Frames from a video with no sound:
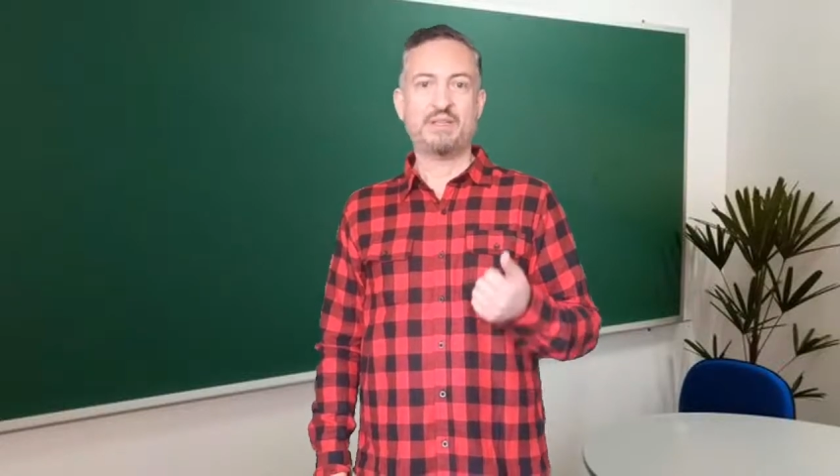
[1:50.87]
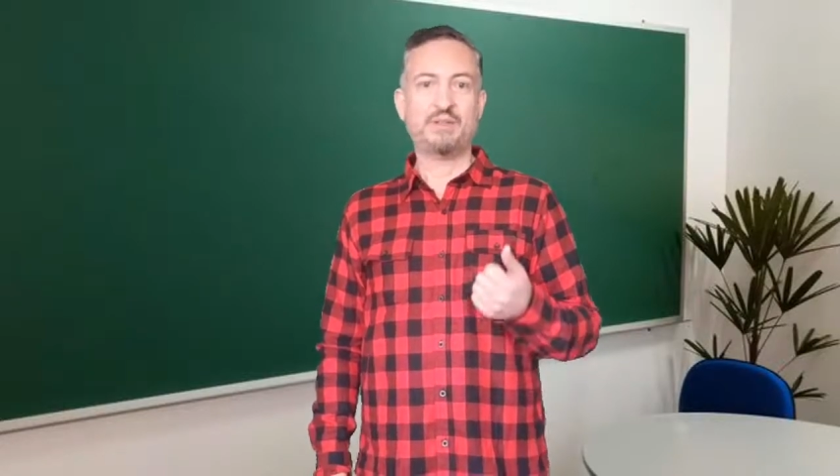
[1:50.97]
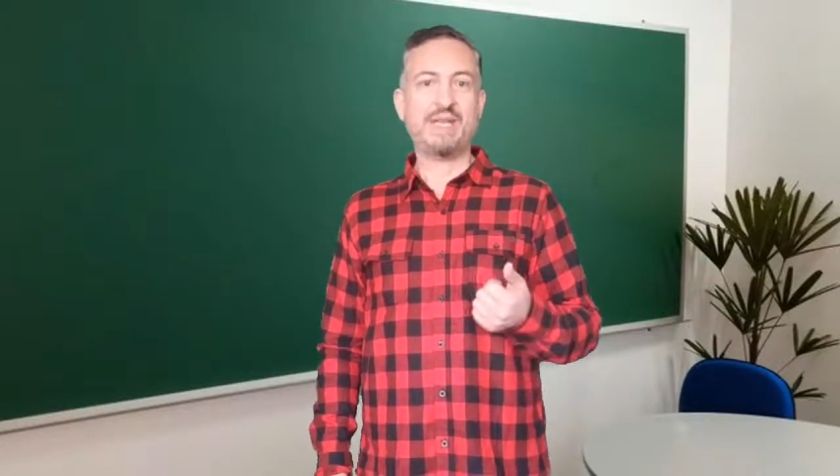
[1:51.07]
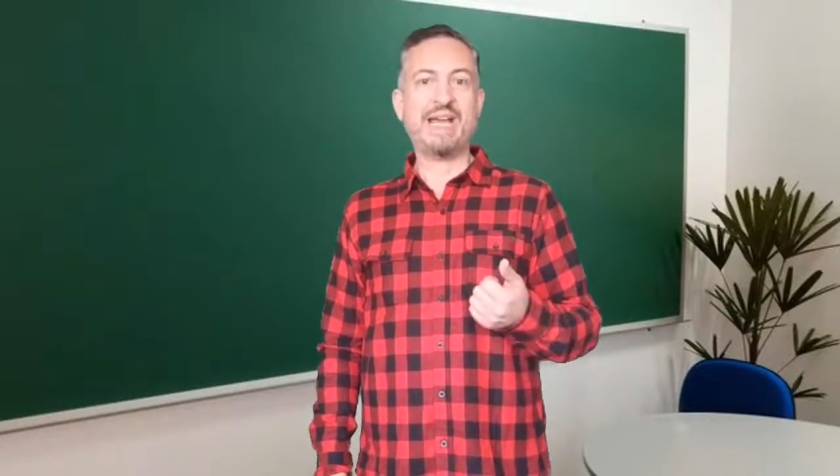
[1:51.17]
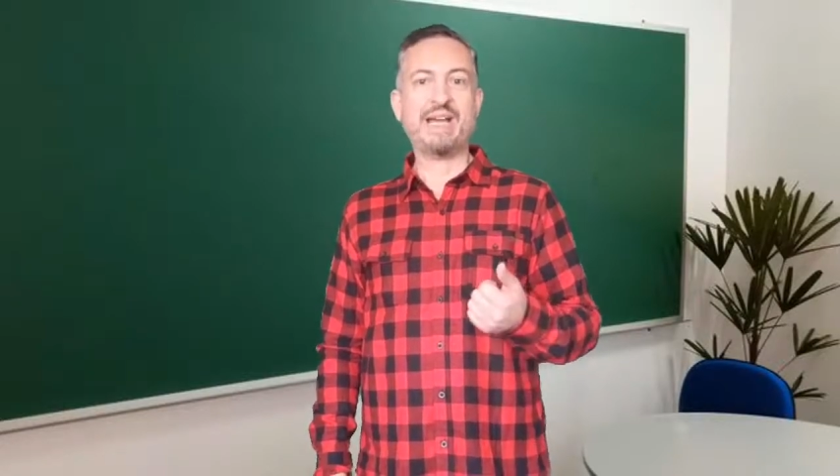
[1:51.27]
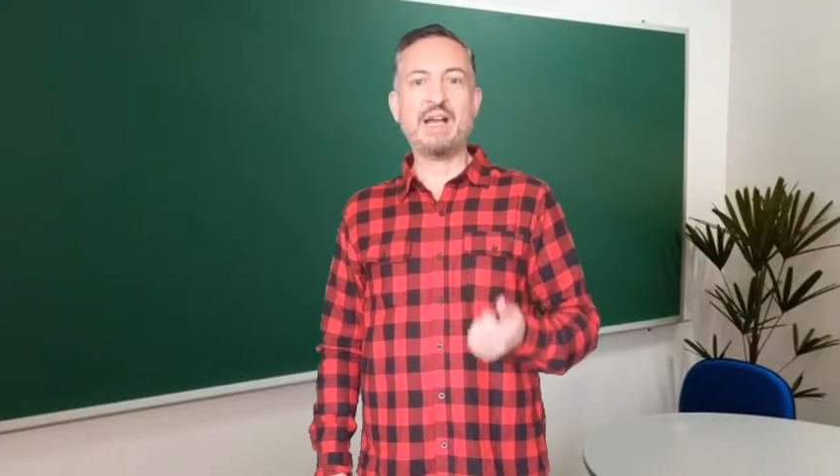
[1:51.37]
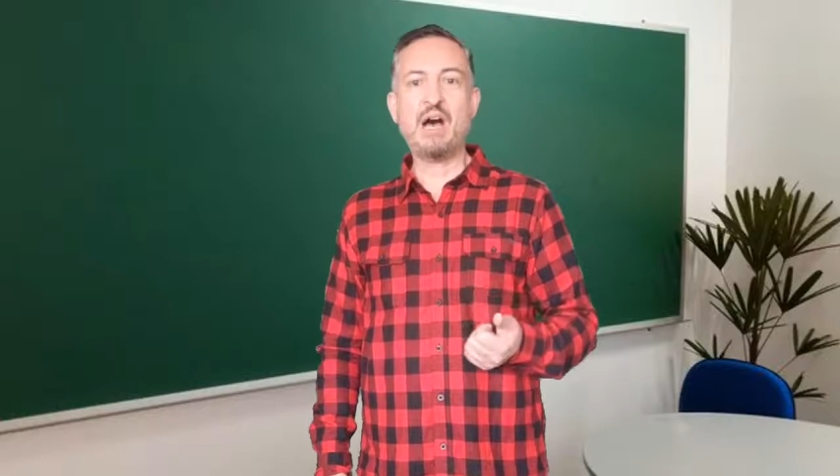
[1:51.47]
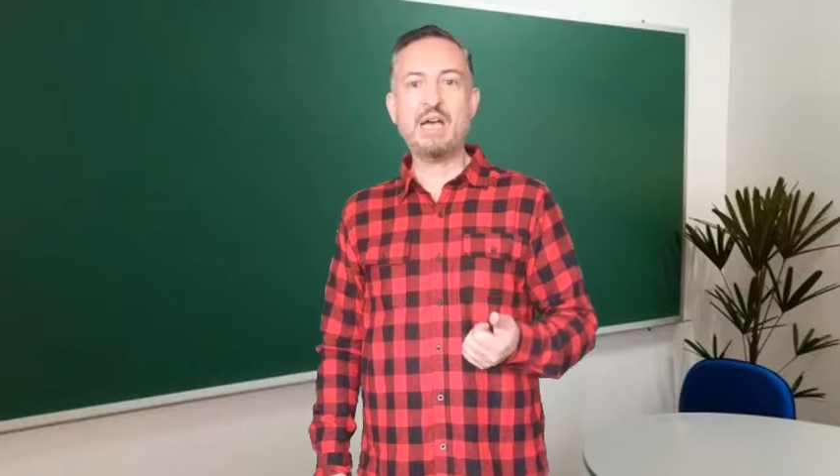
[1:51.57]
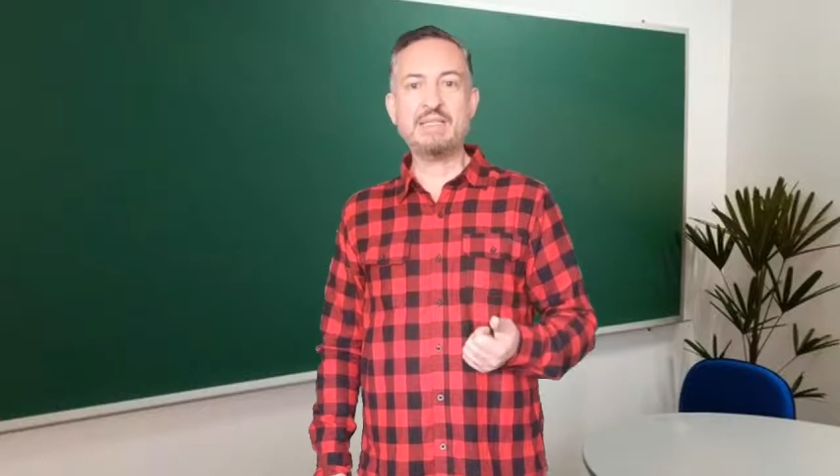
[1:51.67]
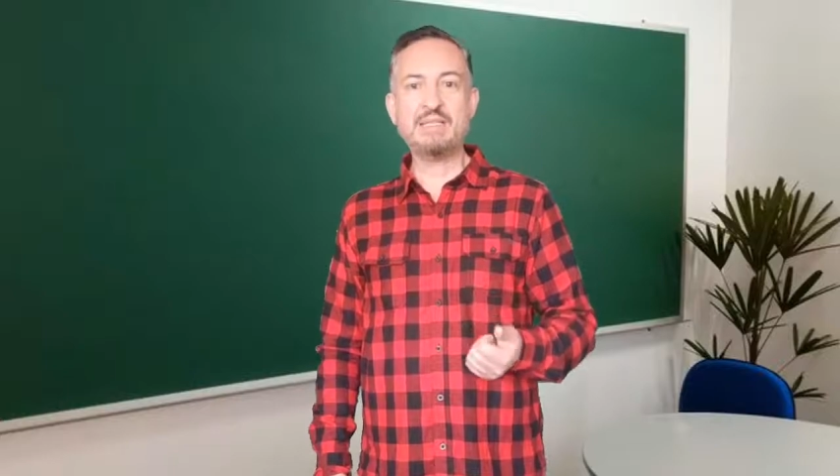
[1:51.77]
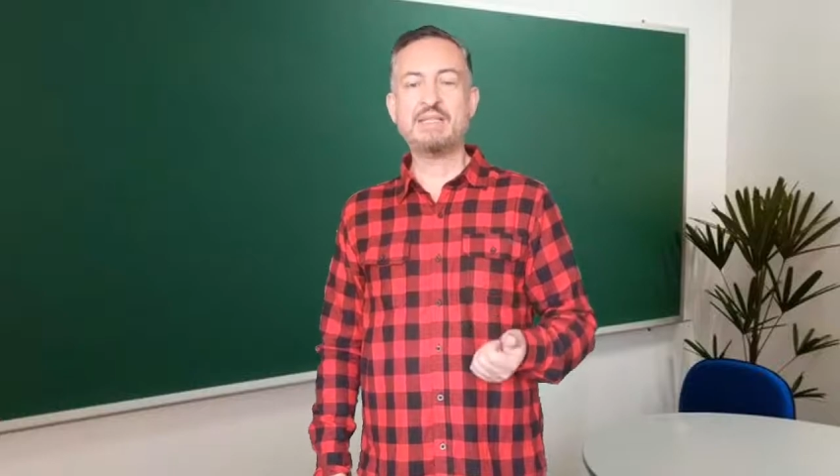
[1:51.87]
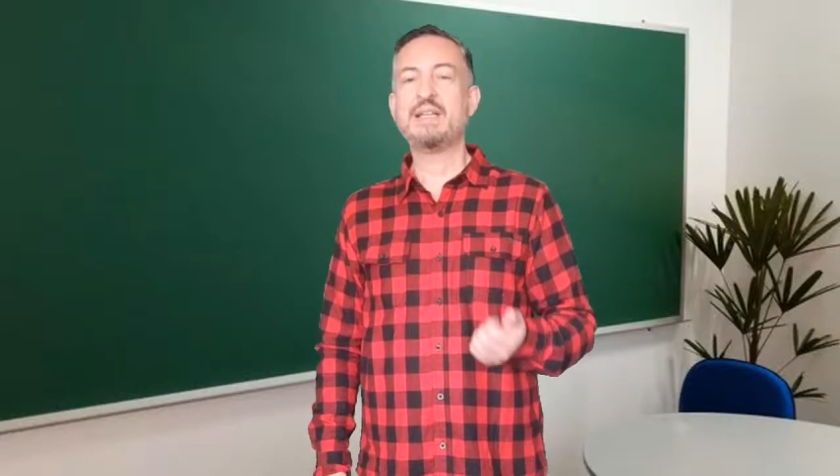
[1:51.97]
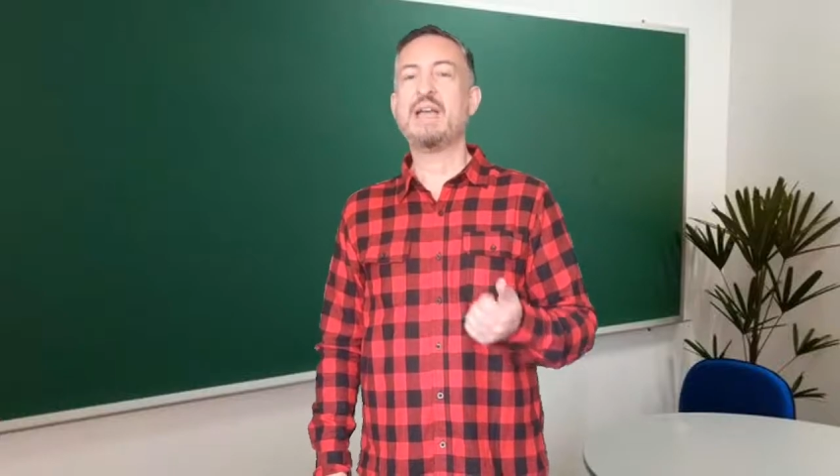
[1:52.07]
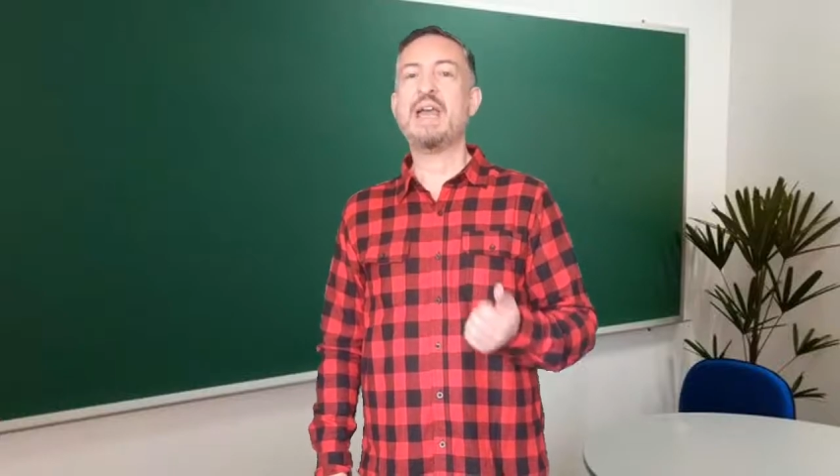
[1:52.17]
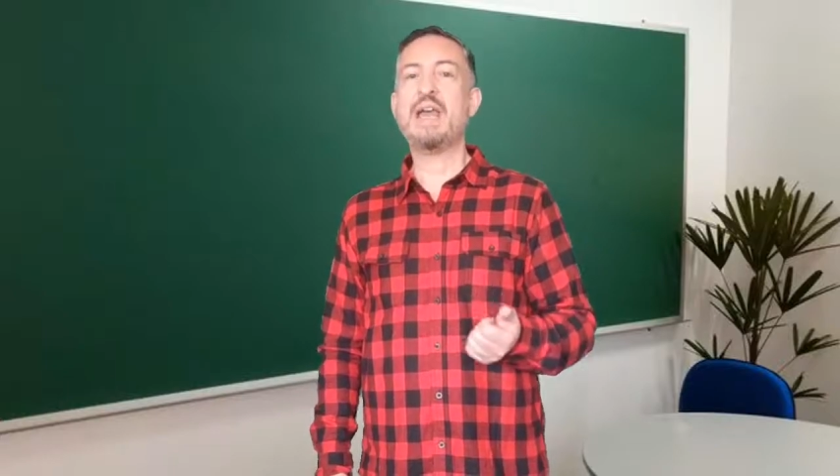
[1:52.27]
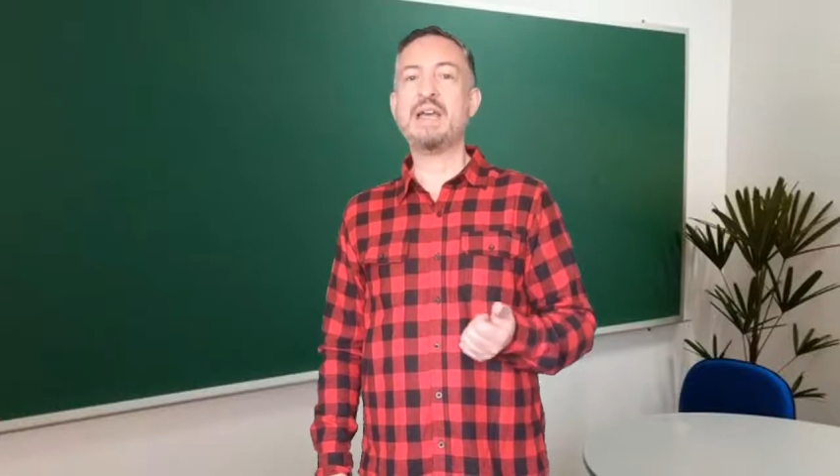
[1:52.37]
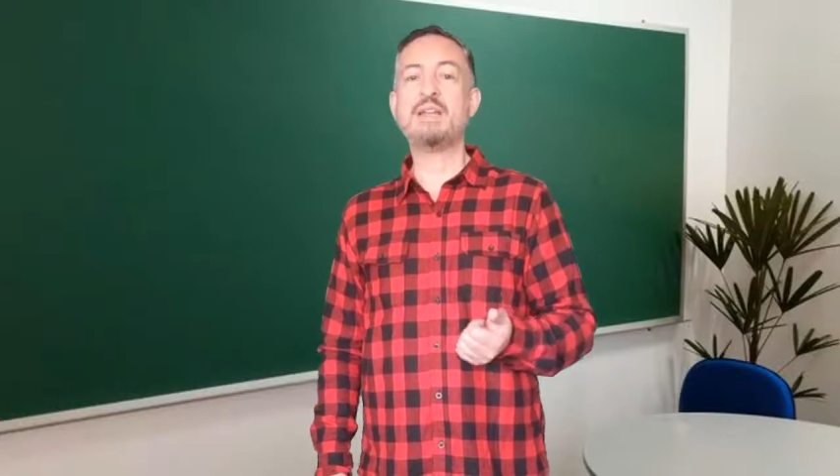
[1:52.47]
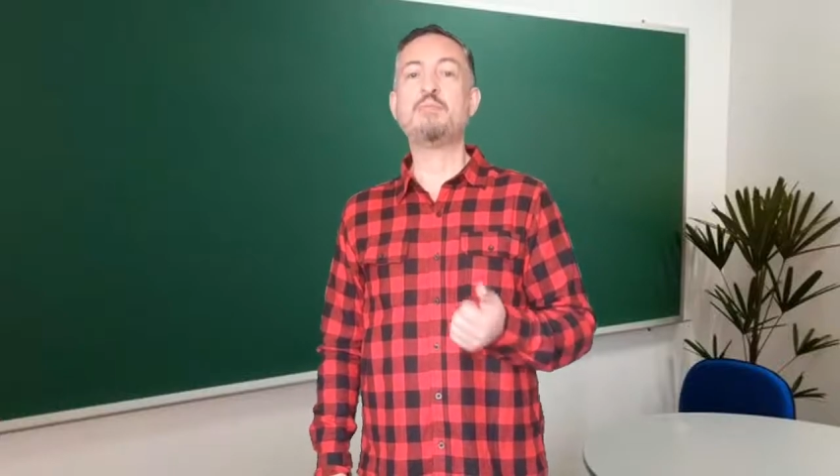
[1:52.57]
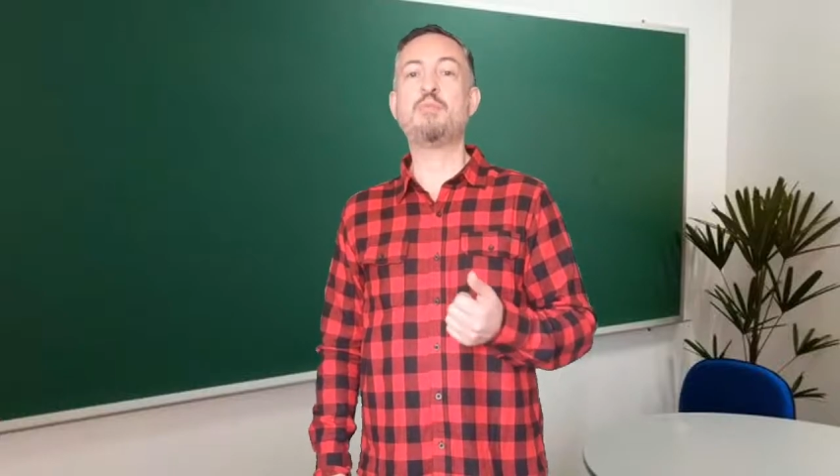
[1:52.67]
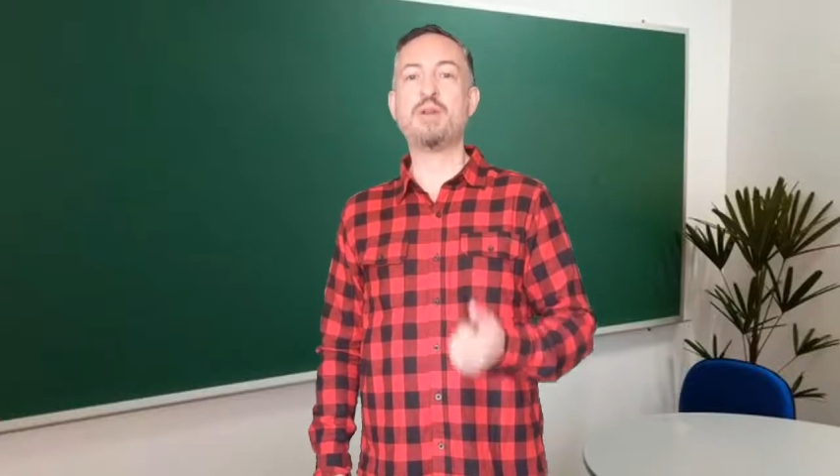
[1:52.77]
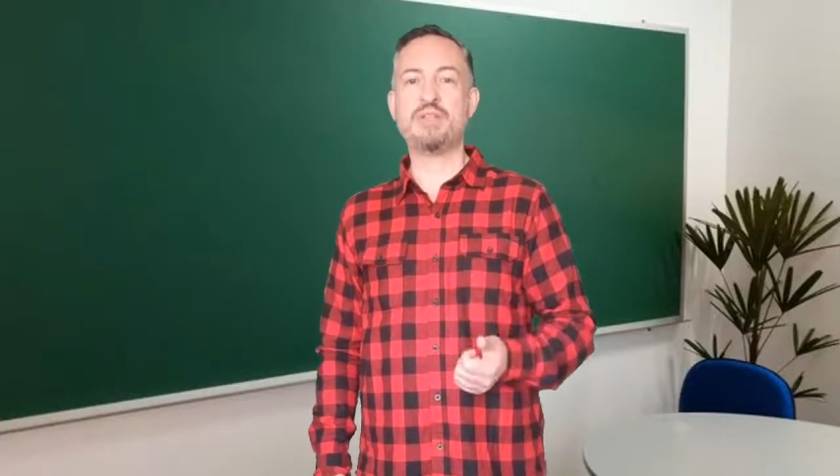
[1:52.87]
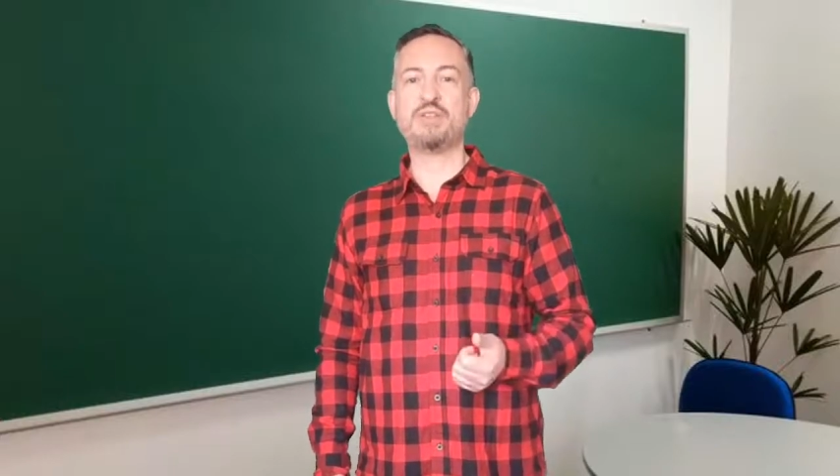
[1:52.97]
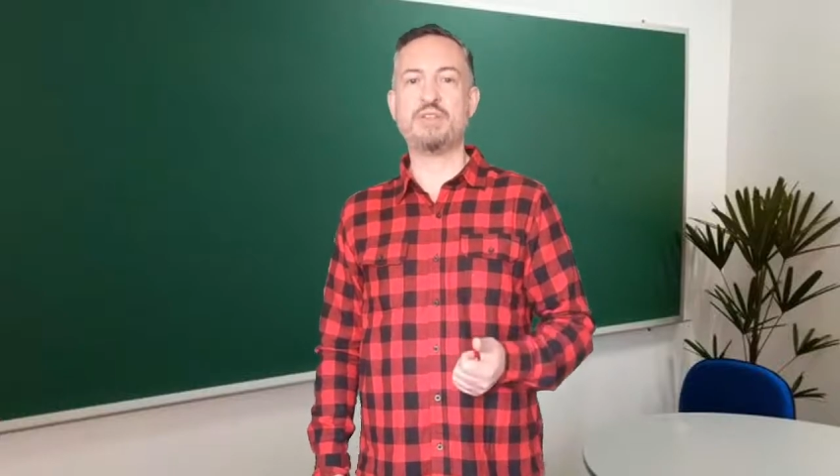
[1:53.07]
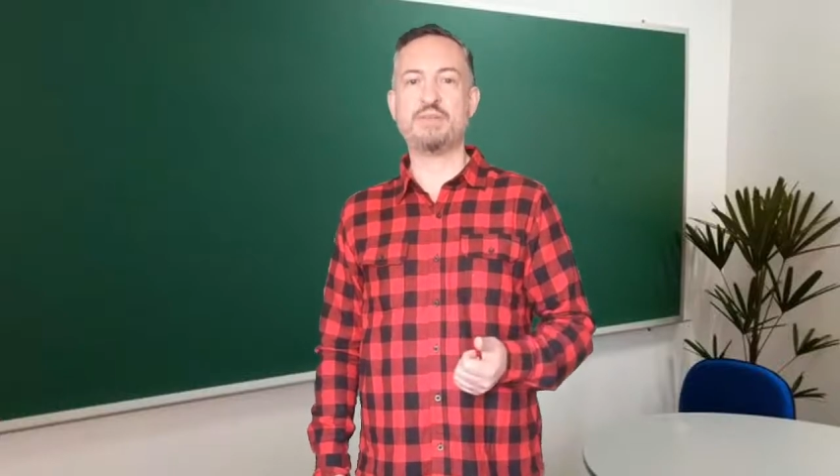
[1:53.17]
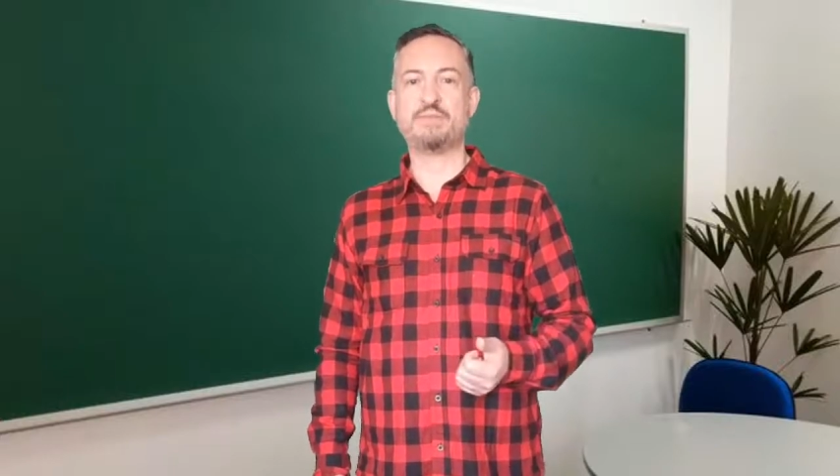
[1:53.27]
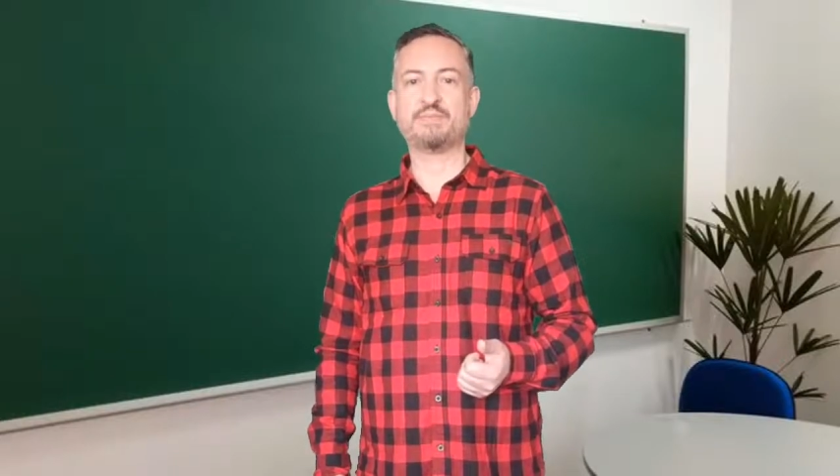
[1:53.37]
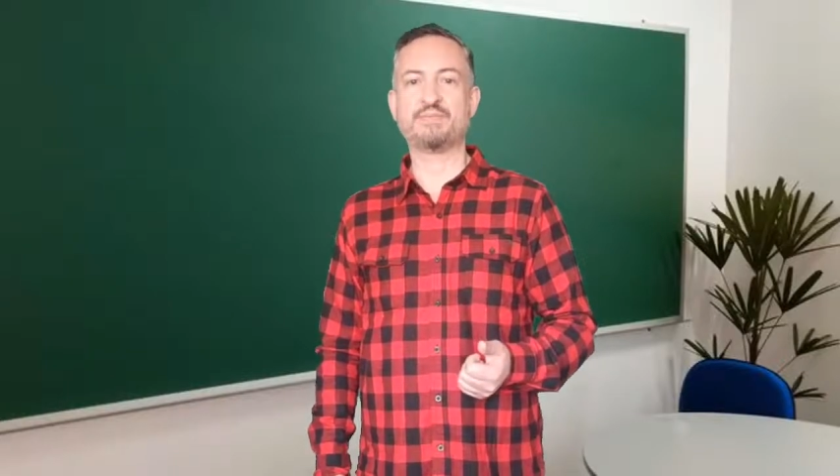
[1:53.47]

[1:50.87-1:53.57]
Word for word: to get caught, and a prisoner.